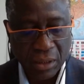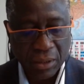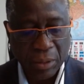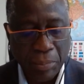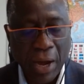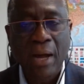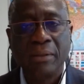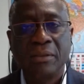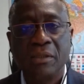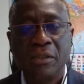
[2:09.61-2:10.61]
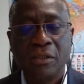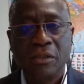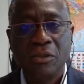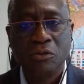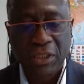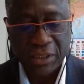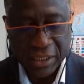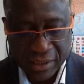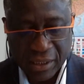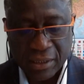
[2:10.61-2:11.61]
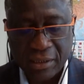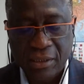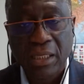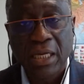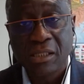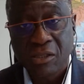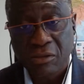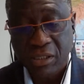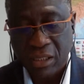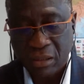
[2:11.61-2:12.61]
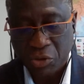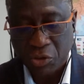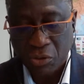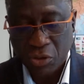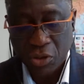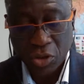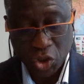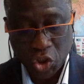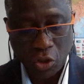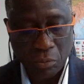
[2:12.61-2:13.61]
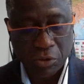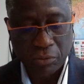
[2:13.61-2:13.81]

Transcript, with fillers: the path to the decent and sustainable job.